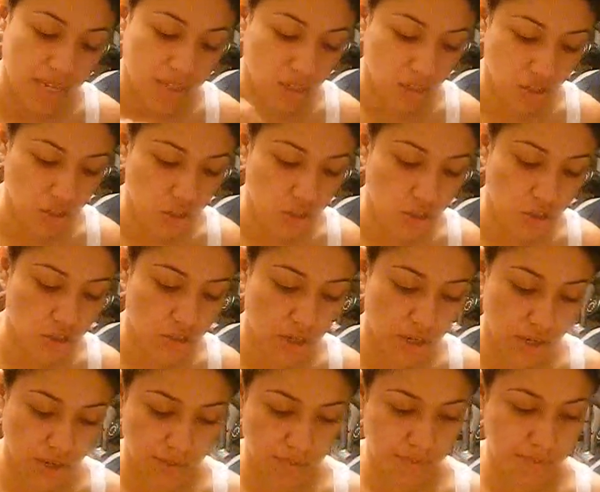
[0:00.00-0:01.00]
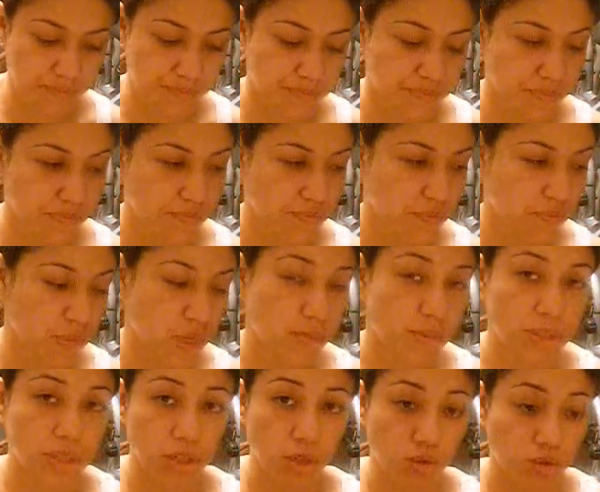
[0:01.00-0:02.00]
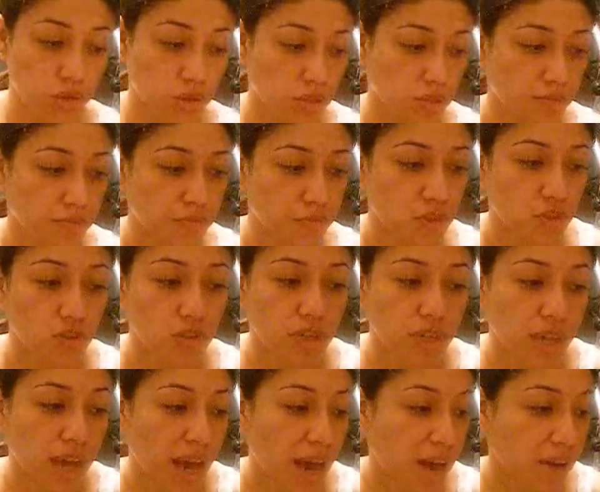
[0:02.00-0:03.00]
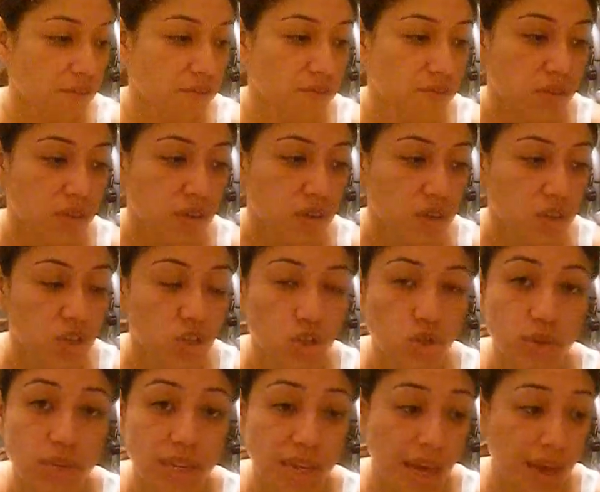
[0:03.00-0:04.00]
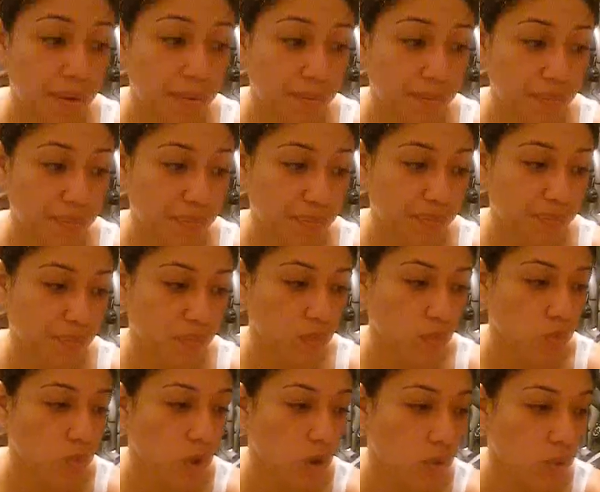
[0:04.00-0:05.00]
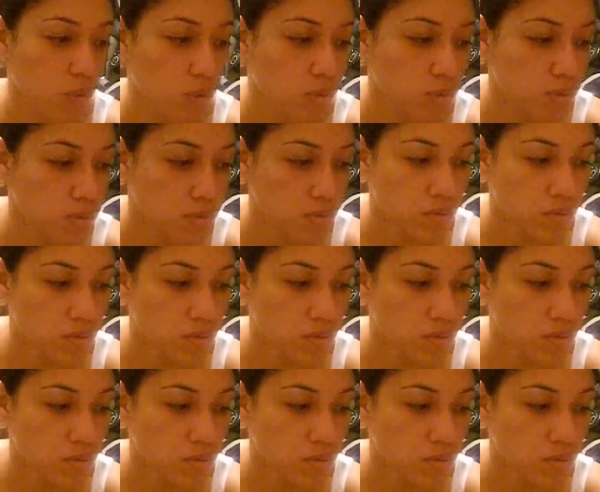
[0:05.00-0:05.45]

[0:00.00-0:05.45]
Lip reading: That's your Melba toast. You can have 2 a day. Whoa.